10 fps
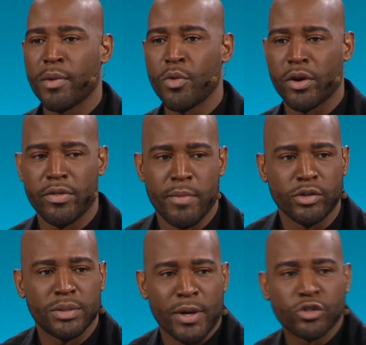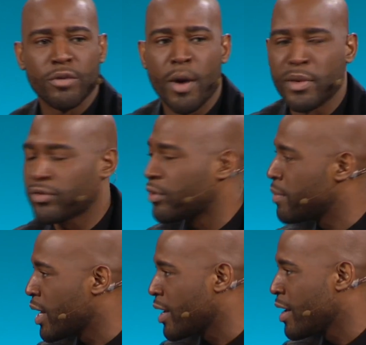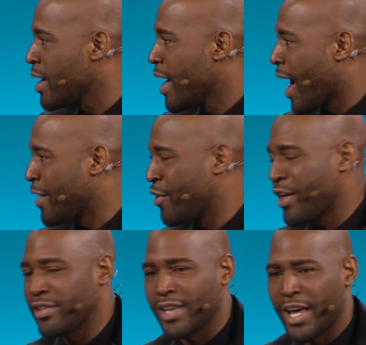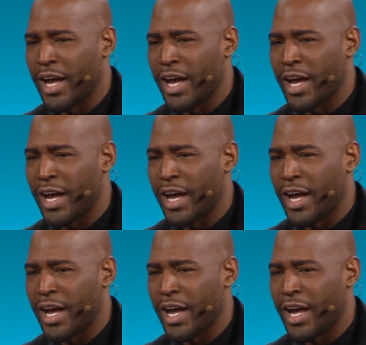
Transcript: one of the most special moments for me. I know they said